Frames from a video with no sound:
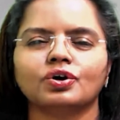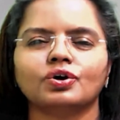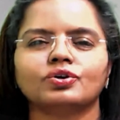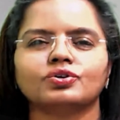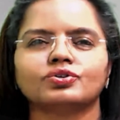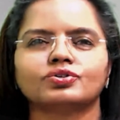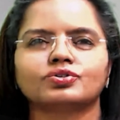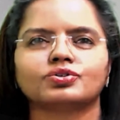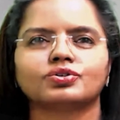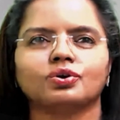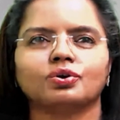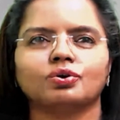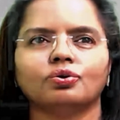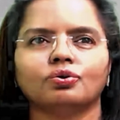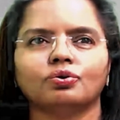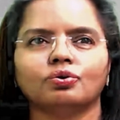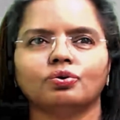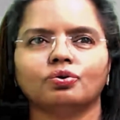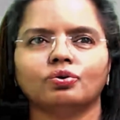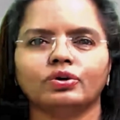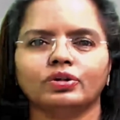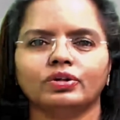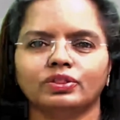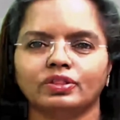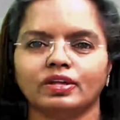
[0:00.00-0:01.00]
So
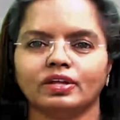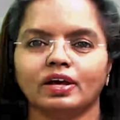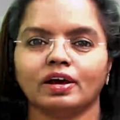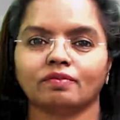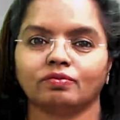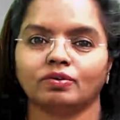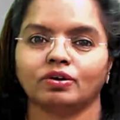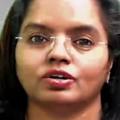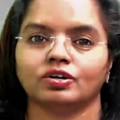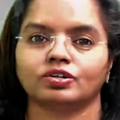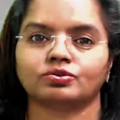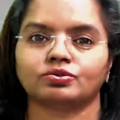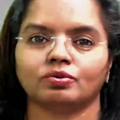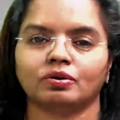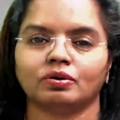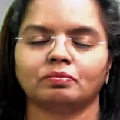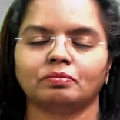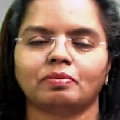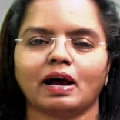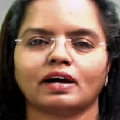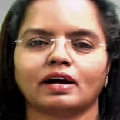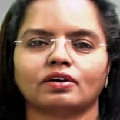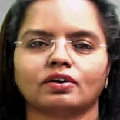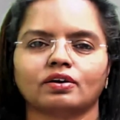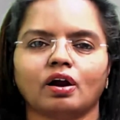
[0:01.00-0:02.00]
in their virtual
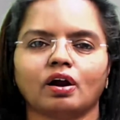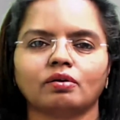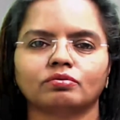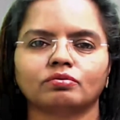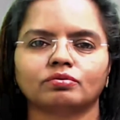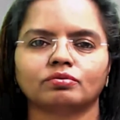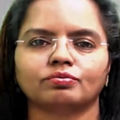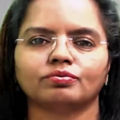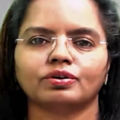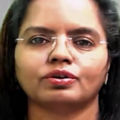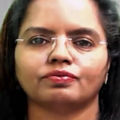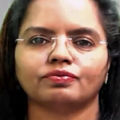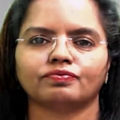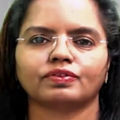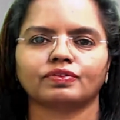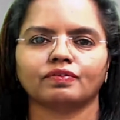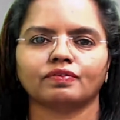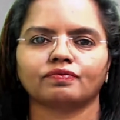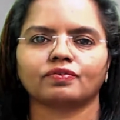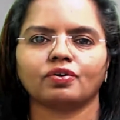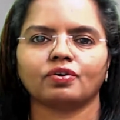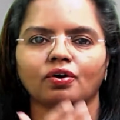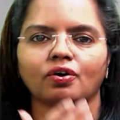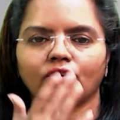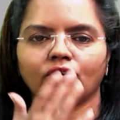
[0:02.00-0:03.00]
background, if they've
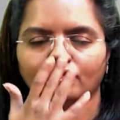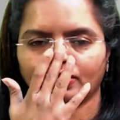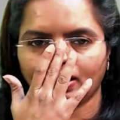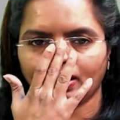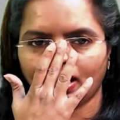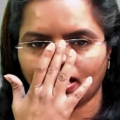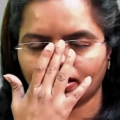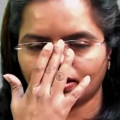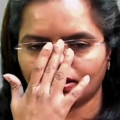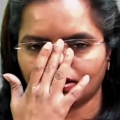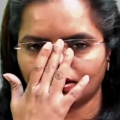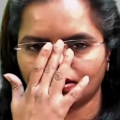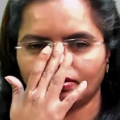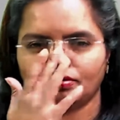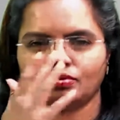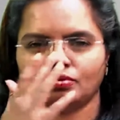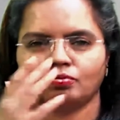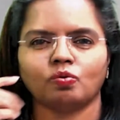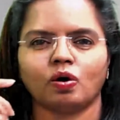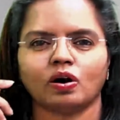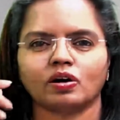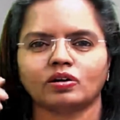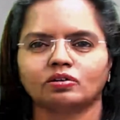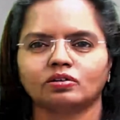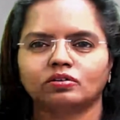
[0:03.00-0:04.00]
got that
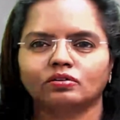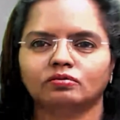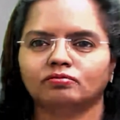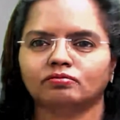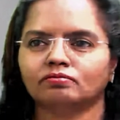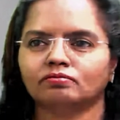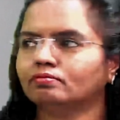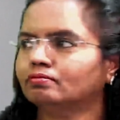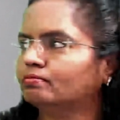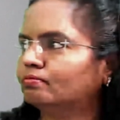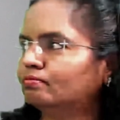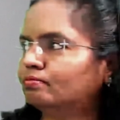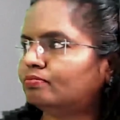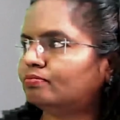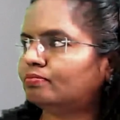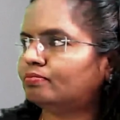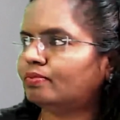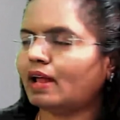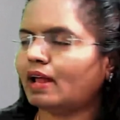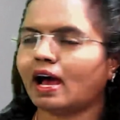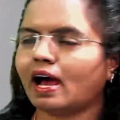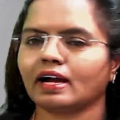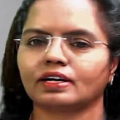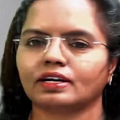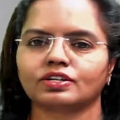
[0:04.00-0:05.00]
one
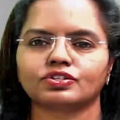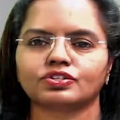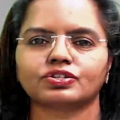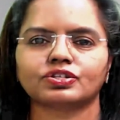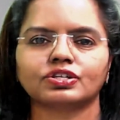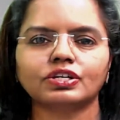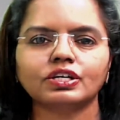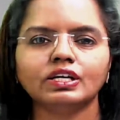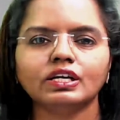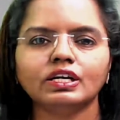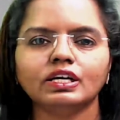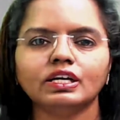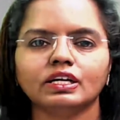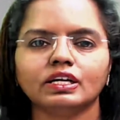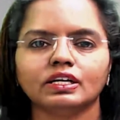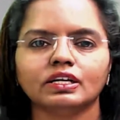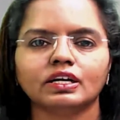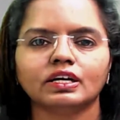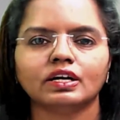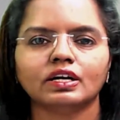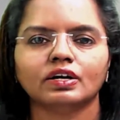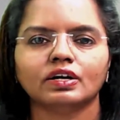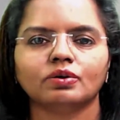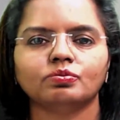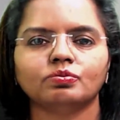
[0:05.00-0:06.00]
blank screen,
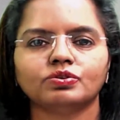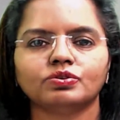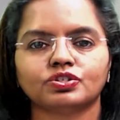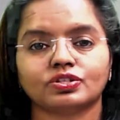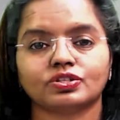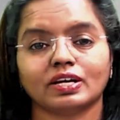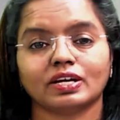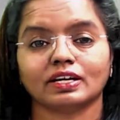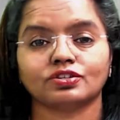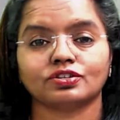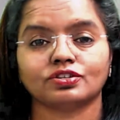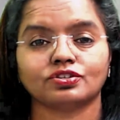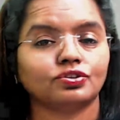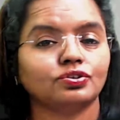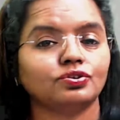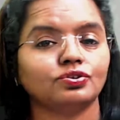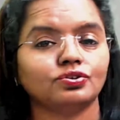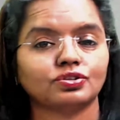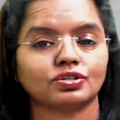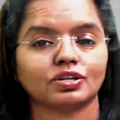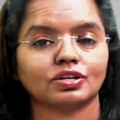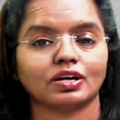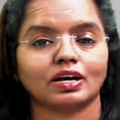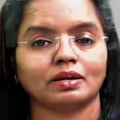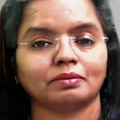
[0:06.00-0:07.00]
which they can choose
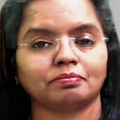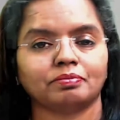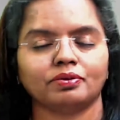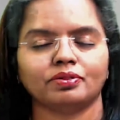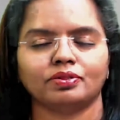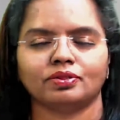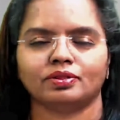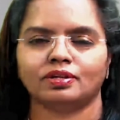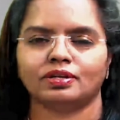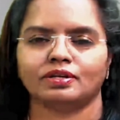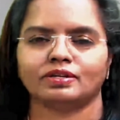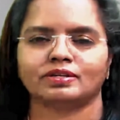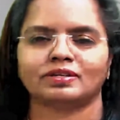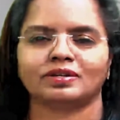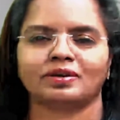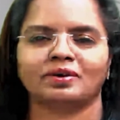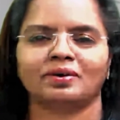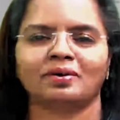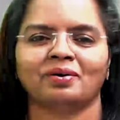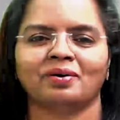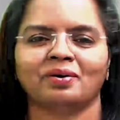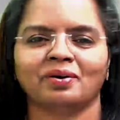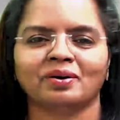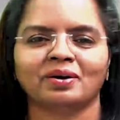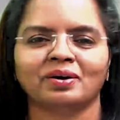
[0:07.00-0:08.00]
and put this
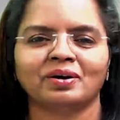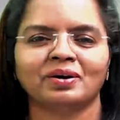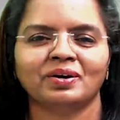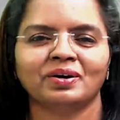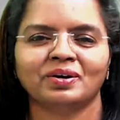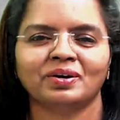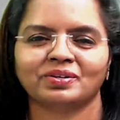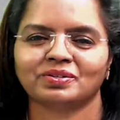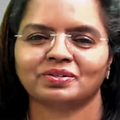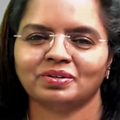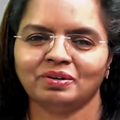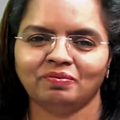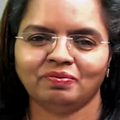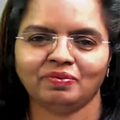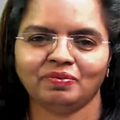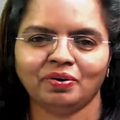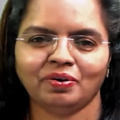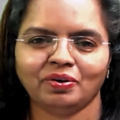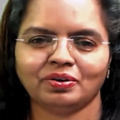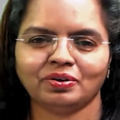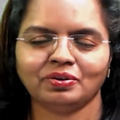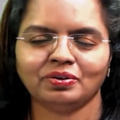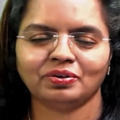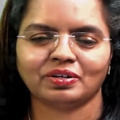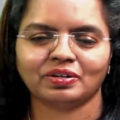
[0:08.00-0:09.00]
on. So you've got
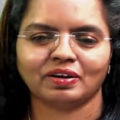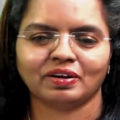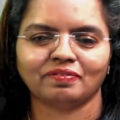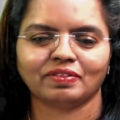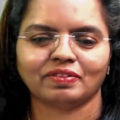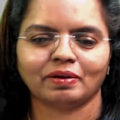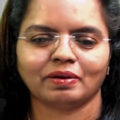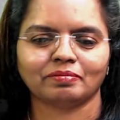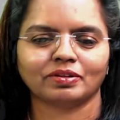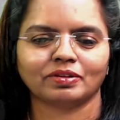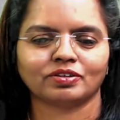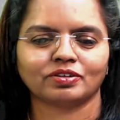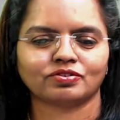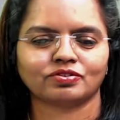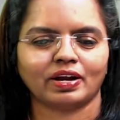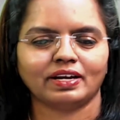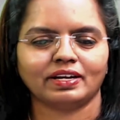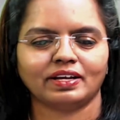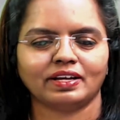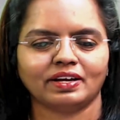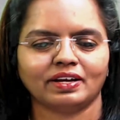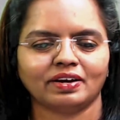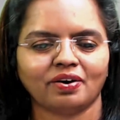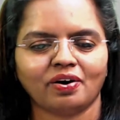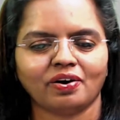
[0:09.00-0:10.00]
to give them the
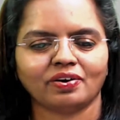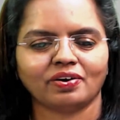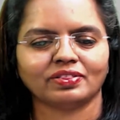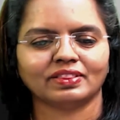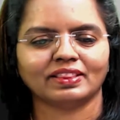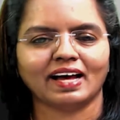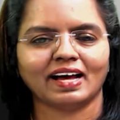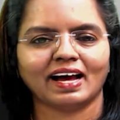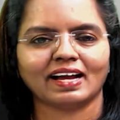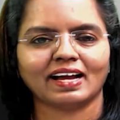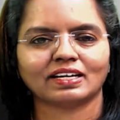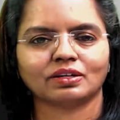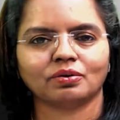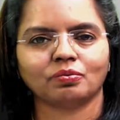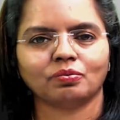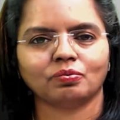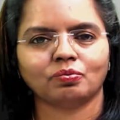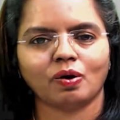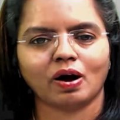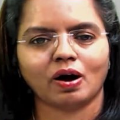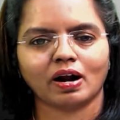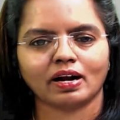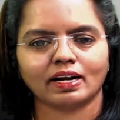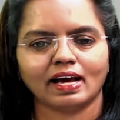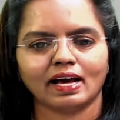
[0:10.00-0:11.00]
training on that
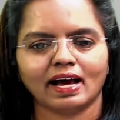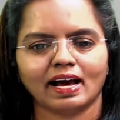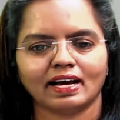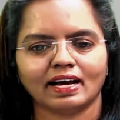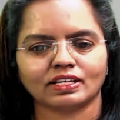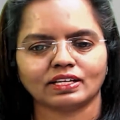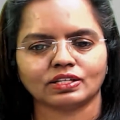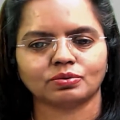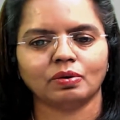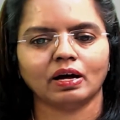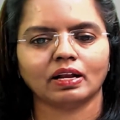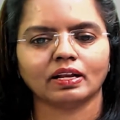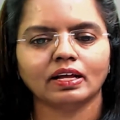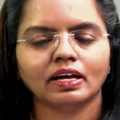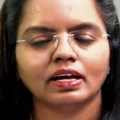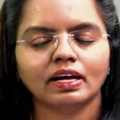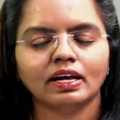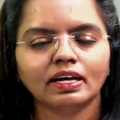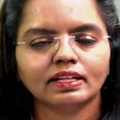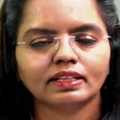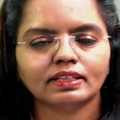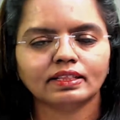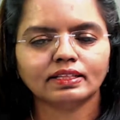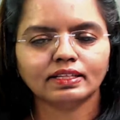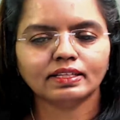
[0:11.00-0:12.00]
one as well.
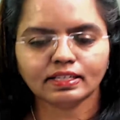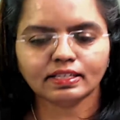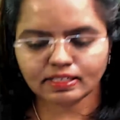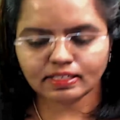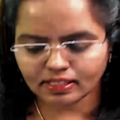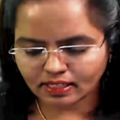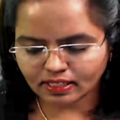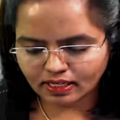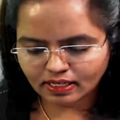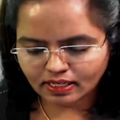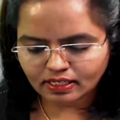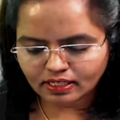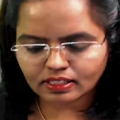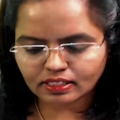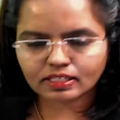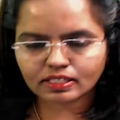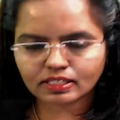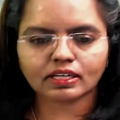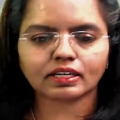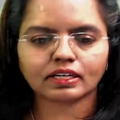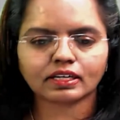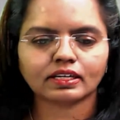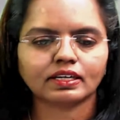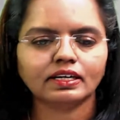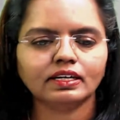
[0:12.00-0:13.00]
This is
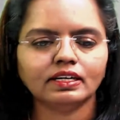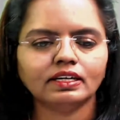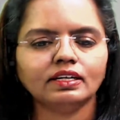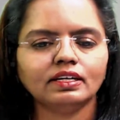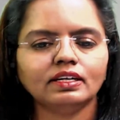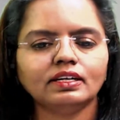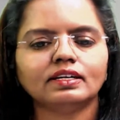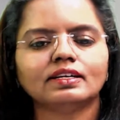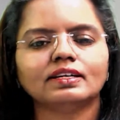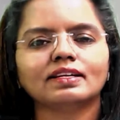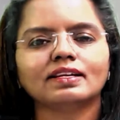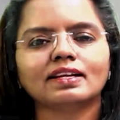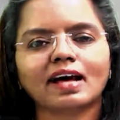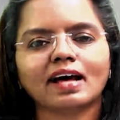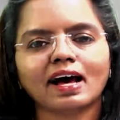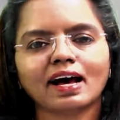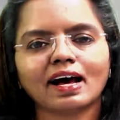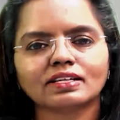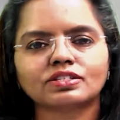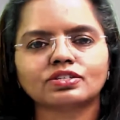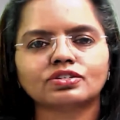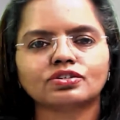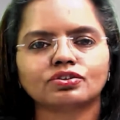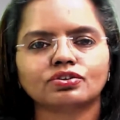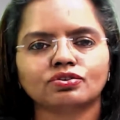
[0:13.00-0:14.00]
kind of
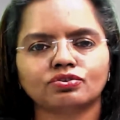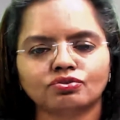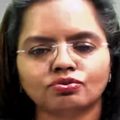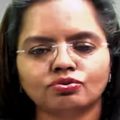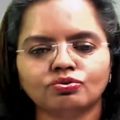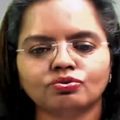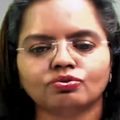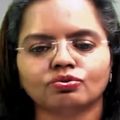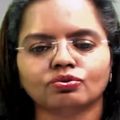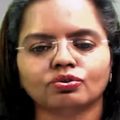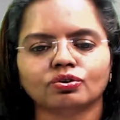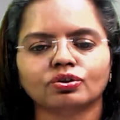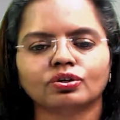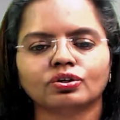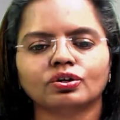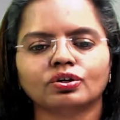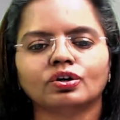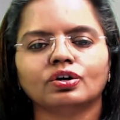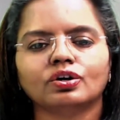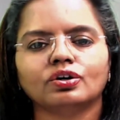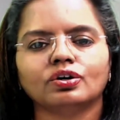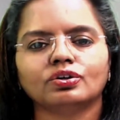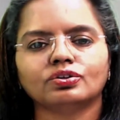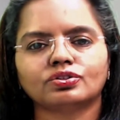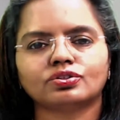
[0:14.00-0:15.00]
last rule,
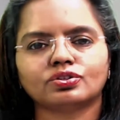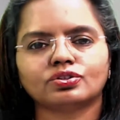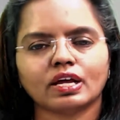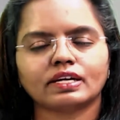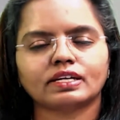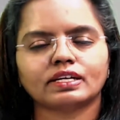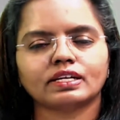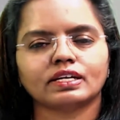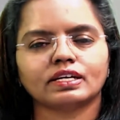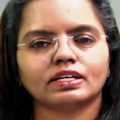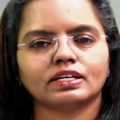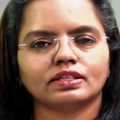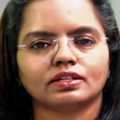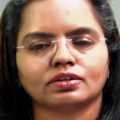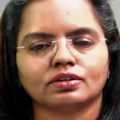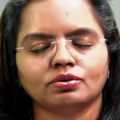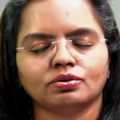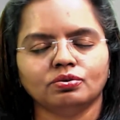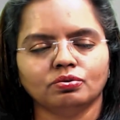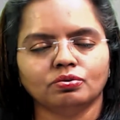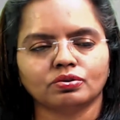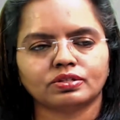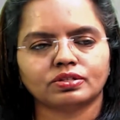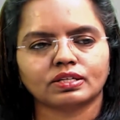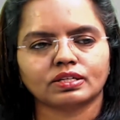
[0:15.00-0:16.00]
setting the
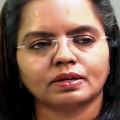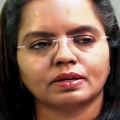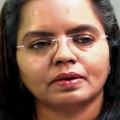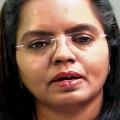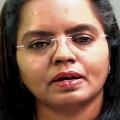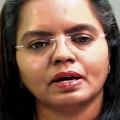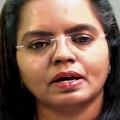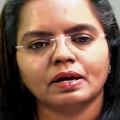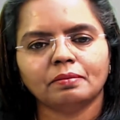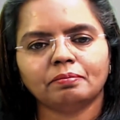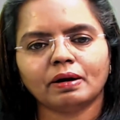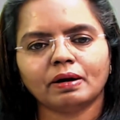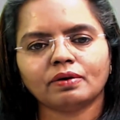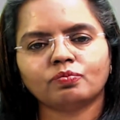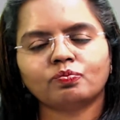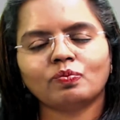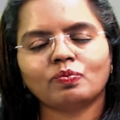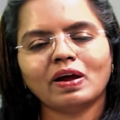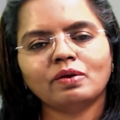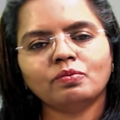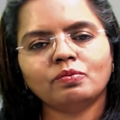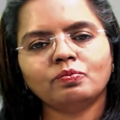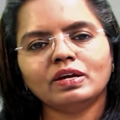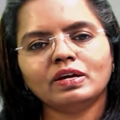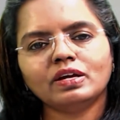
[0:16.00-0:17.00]
rules. But
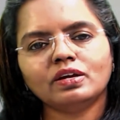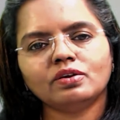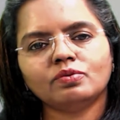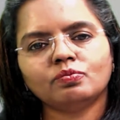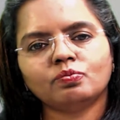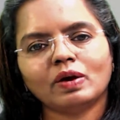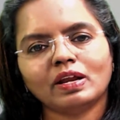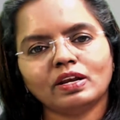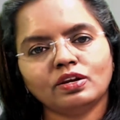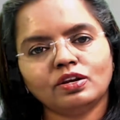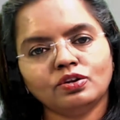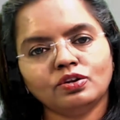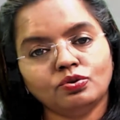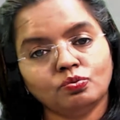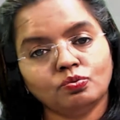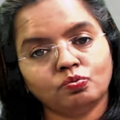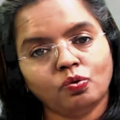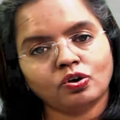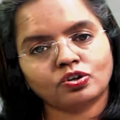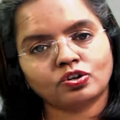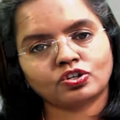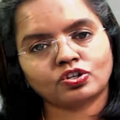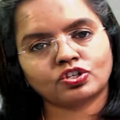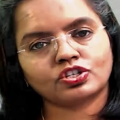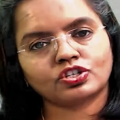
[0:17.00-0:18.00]
when you
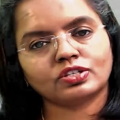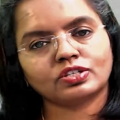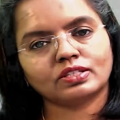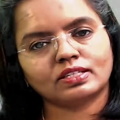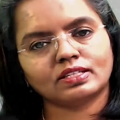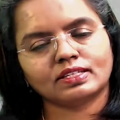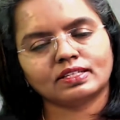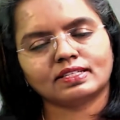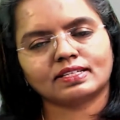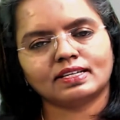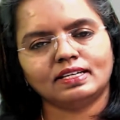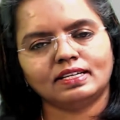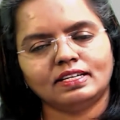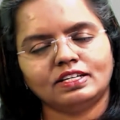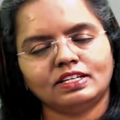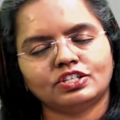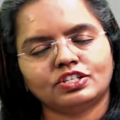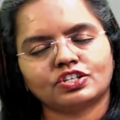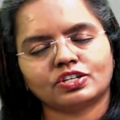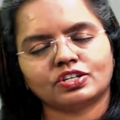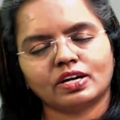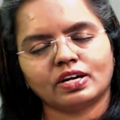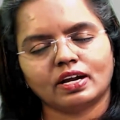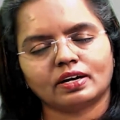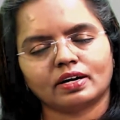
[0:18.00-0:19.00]
watch the screen
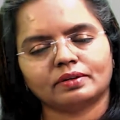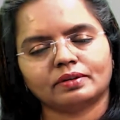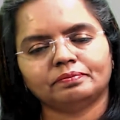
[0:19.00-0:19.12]
share